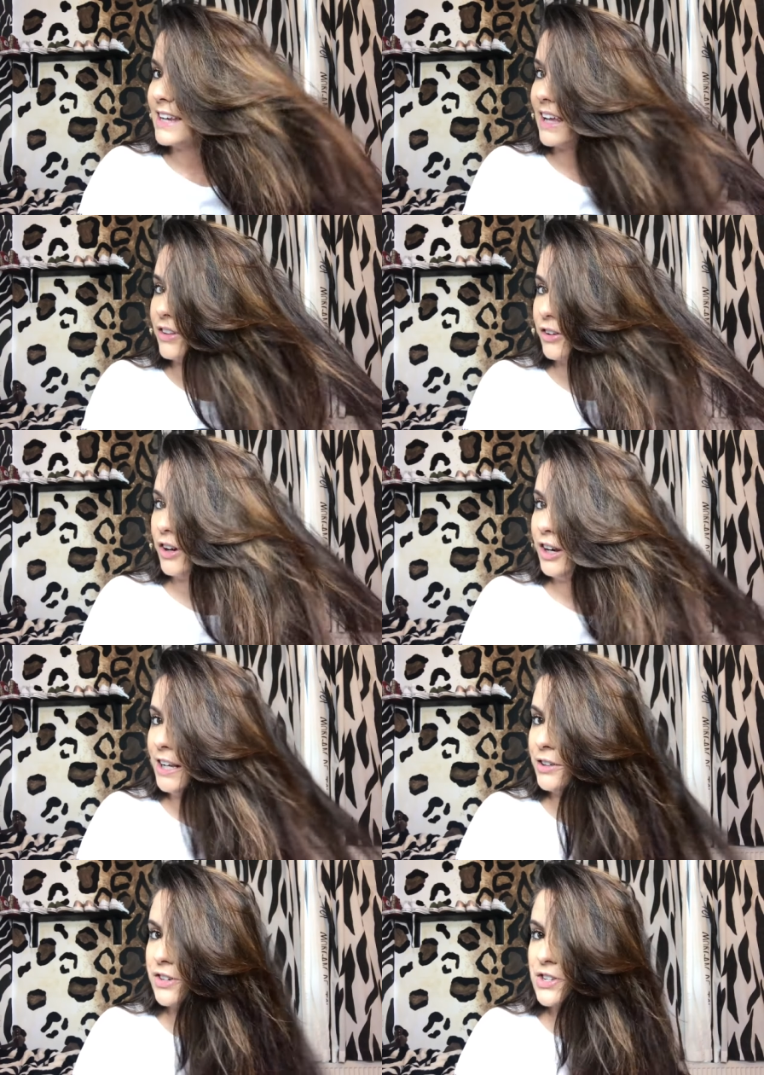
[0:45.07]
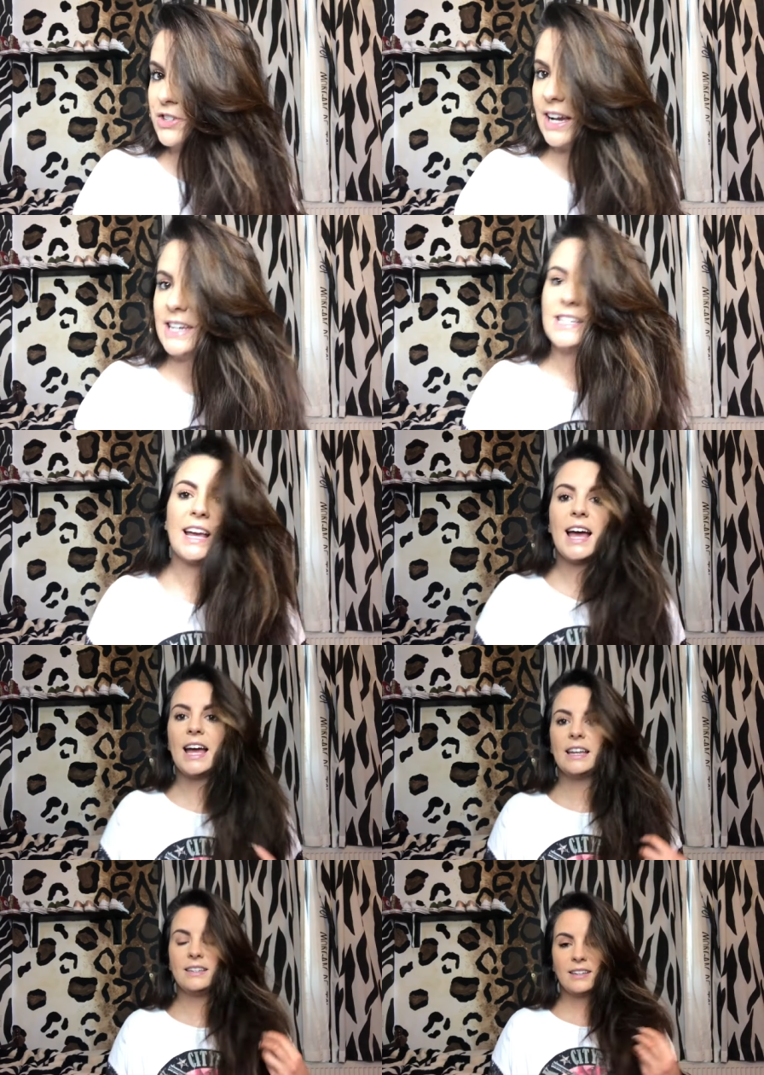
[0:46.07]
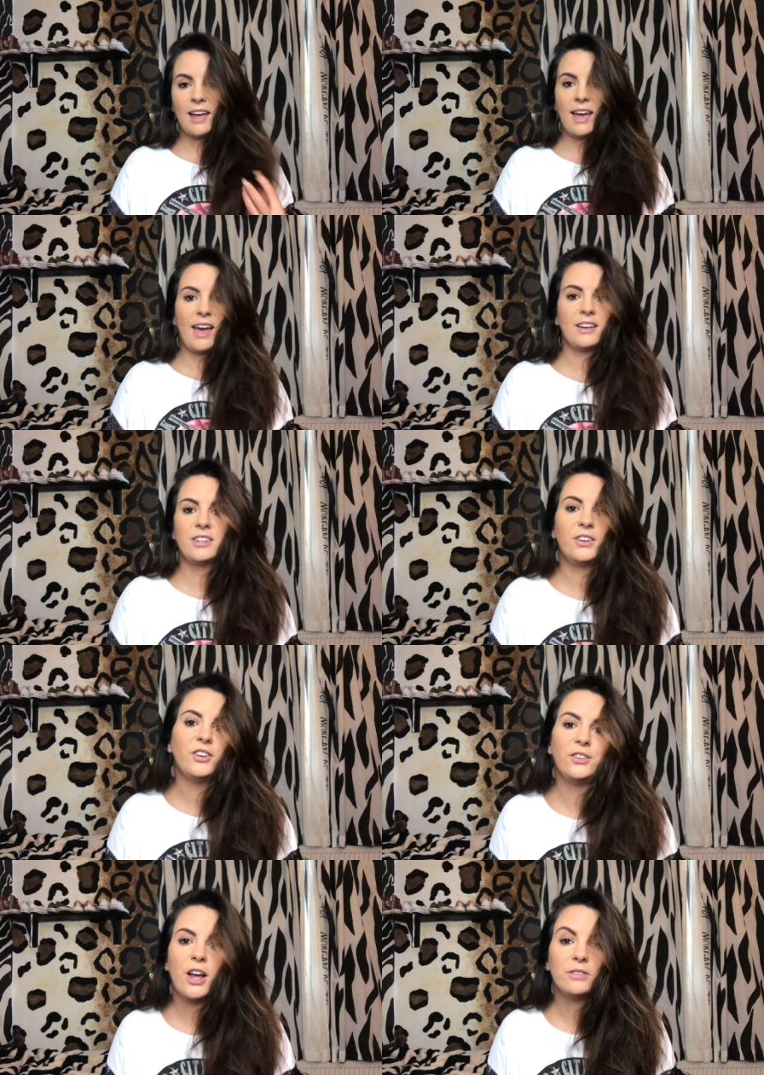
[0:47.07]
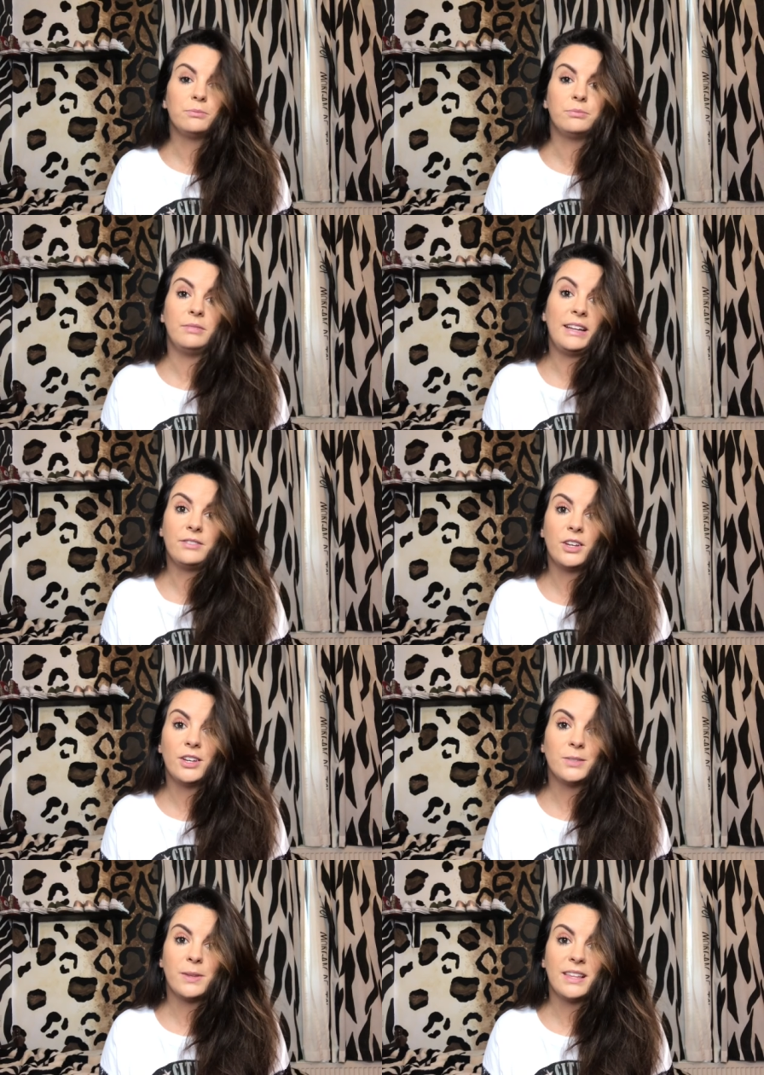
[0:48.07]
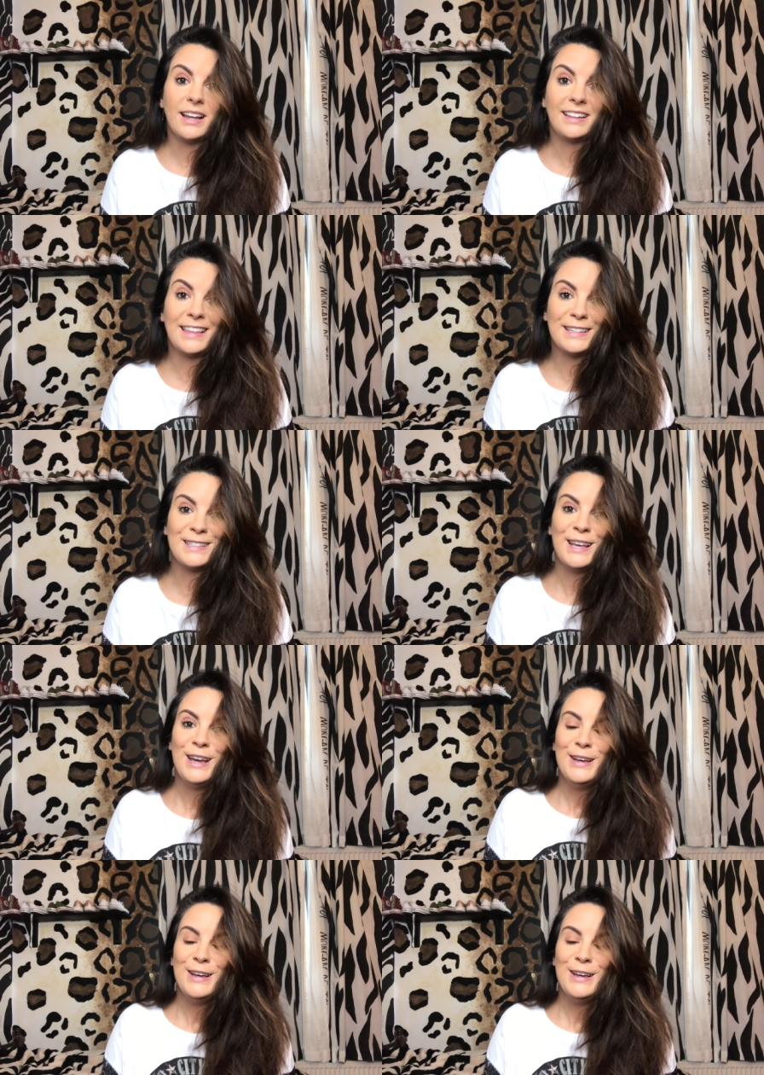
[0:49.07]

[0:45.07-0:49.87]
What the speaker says: neither curly nor straight, and I actually could not leave the house with it like this.